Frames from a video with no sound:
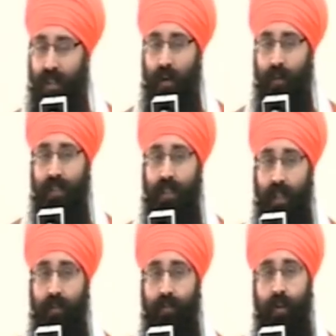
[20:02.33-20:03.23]
so much
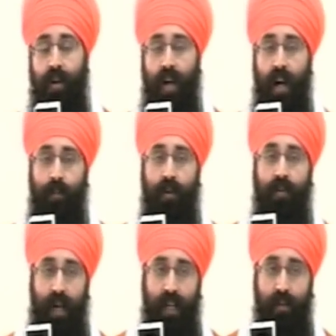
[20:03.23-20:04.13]
love for Akal
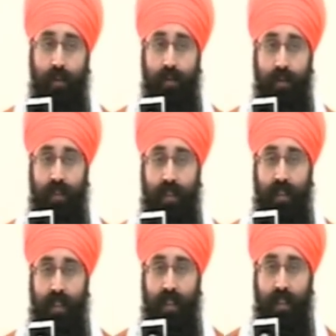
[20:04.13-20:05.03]
Purakh Vaheguru
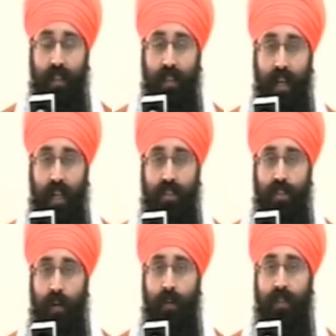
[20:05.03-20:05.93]
and
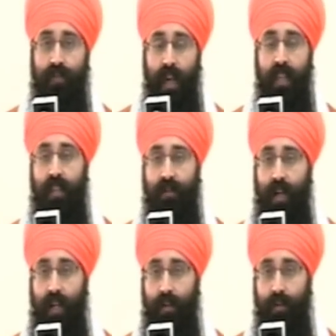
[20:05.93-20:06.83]
so much faith in
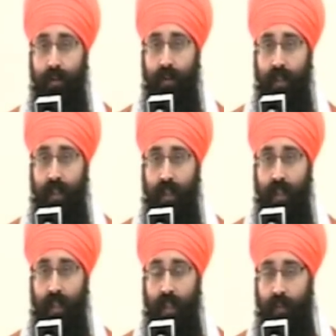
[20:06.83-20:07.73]
Vaheguru,
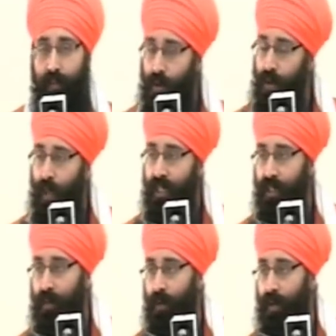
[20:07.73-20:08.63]
if you
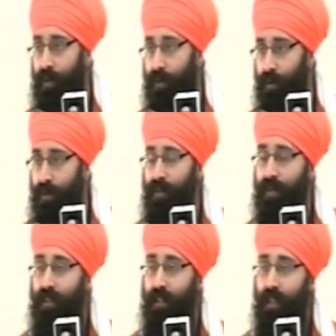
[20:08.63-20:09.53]
question one of your
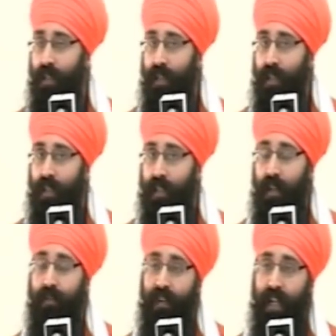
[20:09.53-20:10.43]
Gurus,
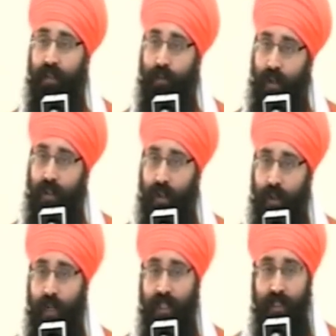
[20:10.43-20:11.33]
then in effect what you're
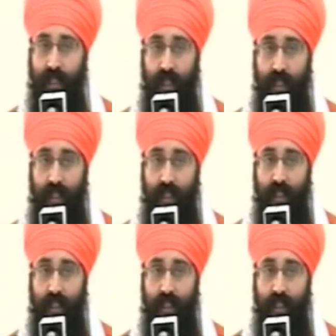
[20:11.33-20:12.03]
questioning